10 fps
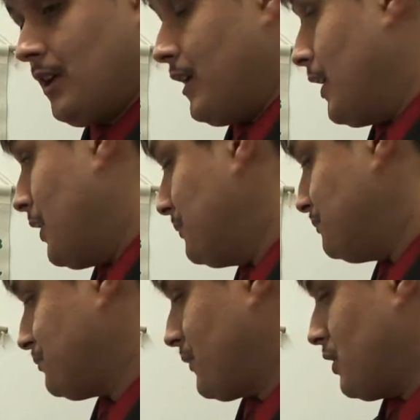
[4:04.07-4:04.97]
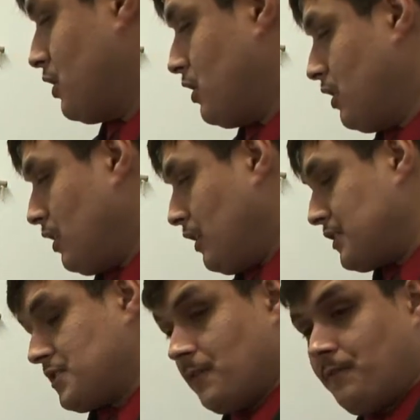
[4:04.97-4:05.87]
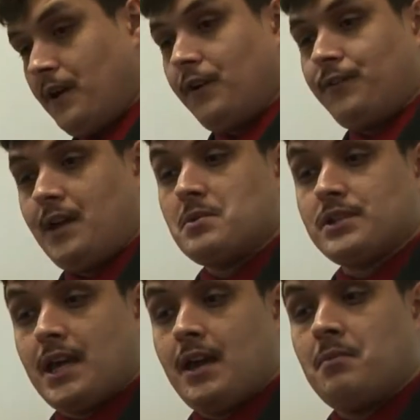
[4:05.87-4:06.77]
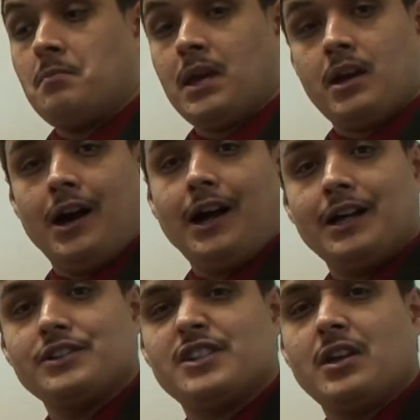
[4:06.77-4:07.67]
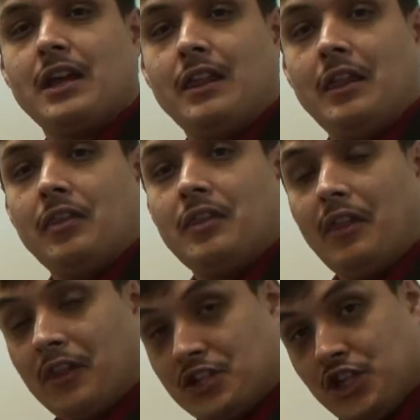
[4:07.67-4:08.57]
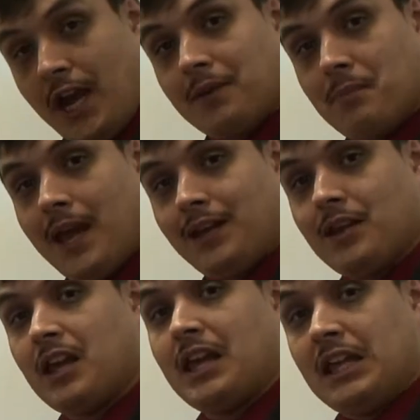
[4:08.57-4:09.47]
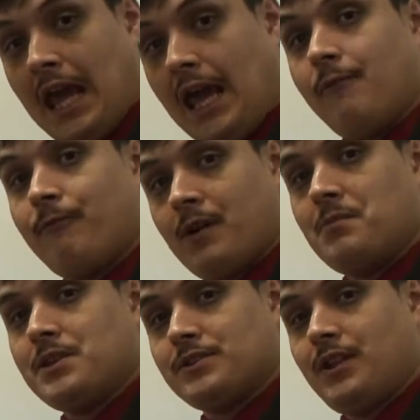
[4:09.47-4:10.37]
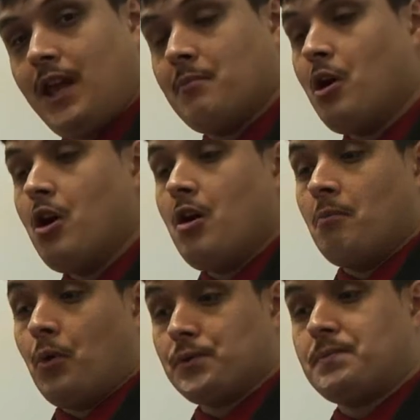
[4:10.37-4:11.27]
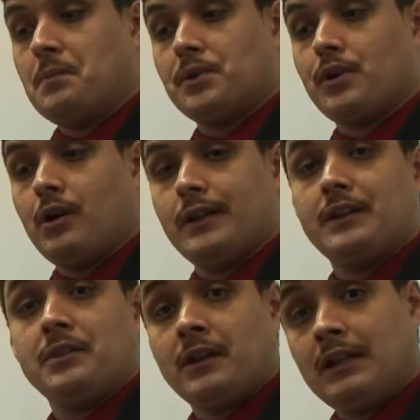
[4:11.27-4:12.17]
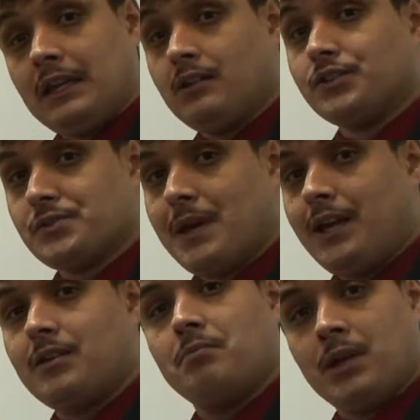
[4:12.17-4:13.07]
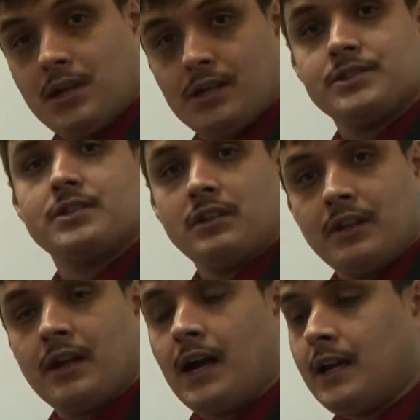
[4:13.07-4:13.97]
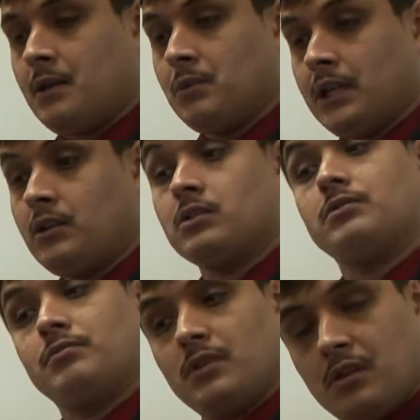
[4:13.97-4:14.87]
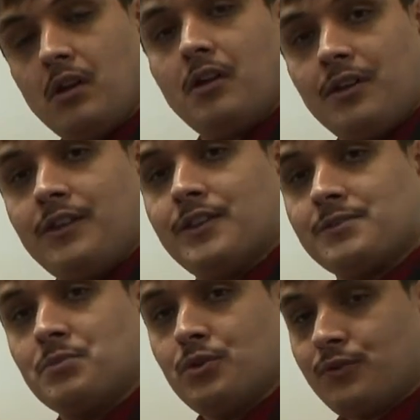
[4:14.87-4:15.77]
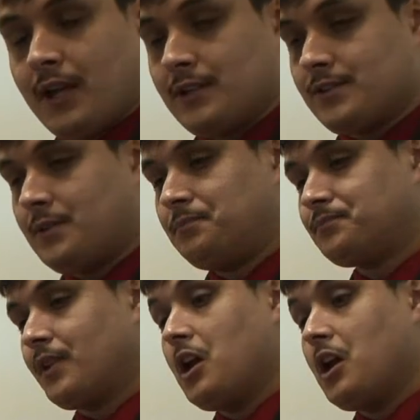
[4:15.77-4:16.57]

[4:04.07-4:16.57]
Now, this is a very famous game because the checkmate came from this name. Most people call it the Legal's Mate because the guy named Legal did this move against him.